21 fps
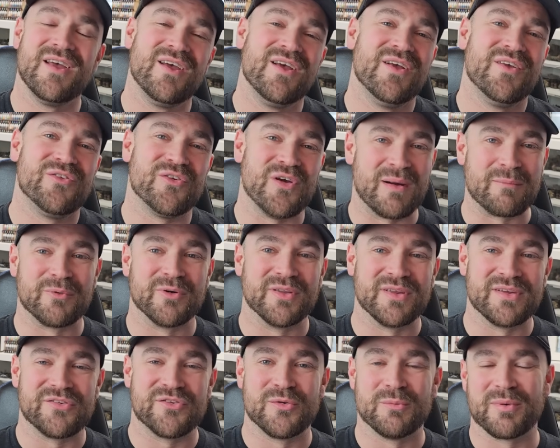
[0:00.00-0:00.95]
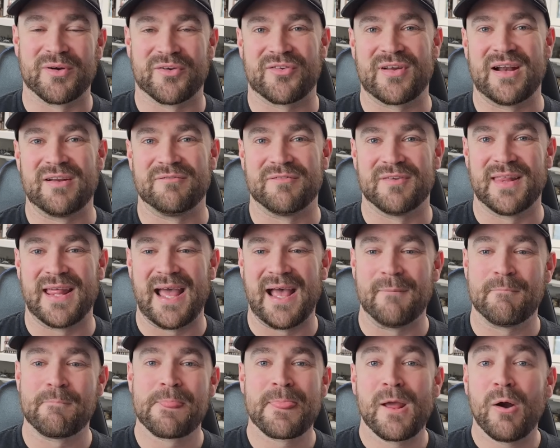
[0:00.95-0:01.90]
So I'm really super excited for that.
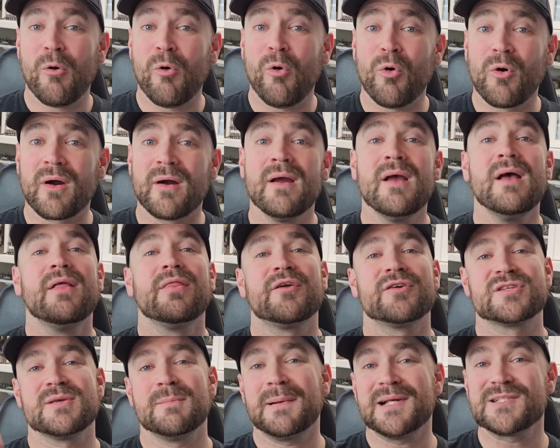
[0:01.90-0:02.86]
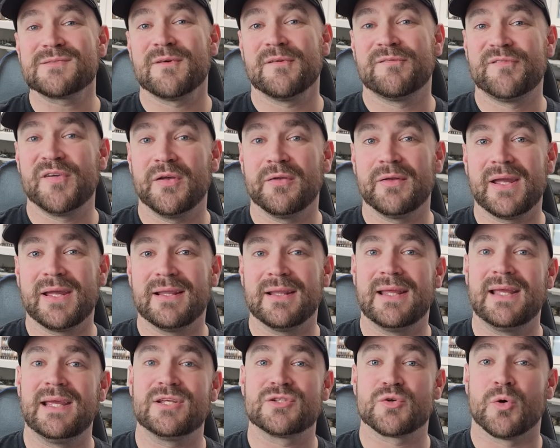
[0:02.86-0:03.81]
Or there's a bunch of affiliate
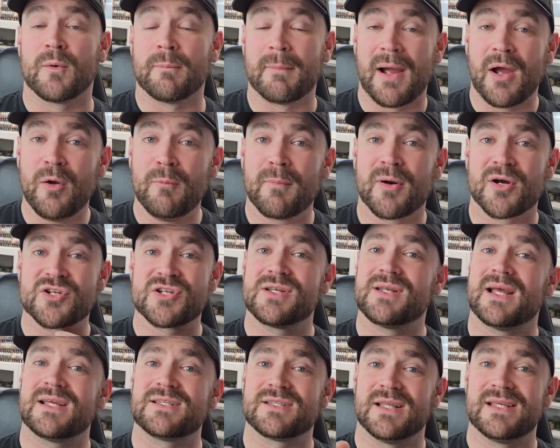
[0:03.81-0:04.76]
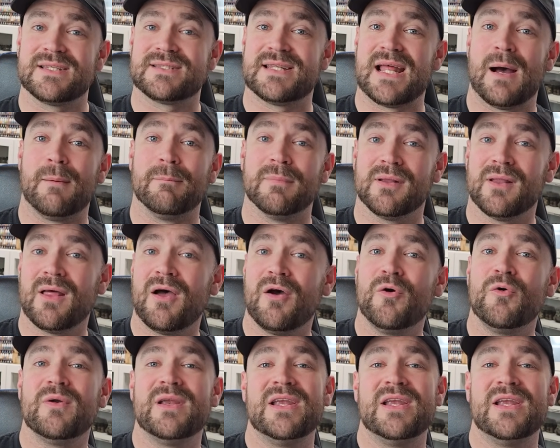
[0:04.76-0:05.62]
links or my own merchandise links down below.